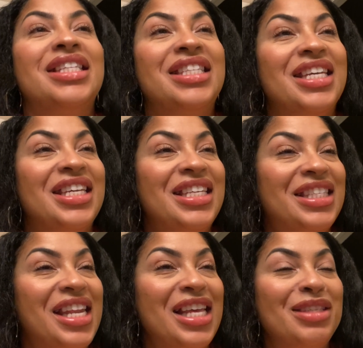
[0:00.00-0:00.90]
tick. He
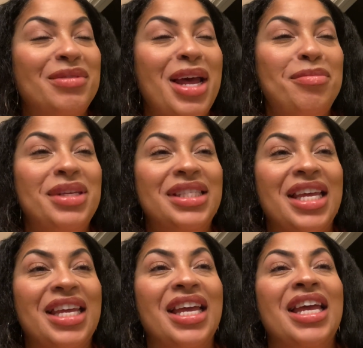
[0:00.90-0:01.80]
said, that's what I be
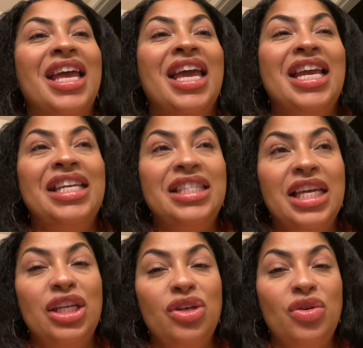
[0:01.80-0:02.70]
saying. He
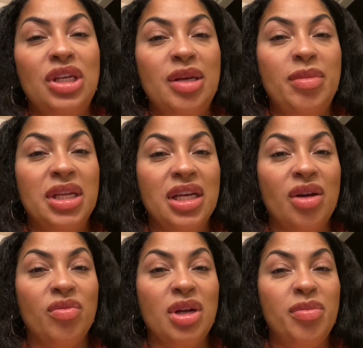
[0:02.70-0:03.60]
said, do you need me to
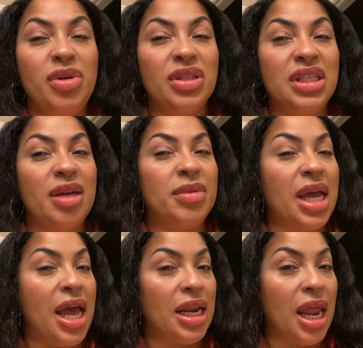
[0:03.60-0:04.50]
come rub your stomach?
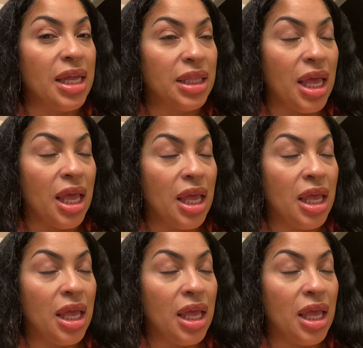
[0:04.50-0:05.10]
I ain't like that.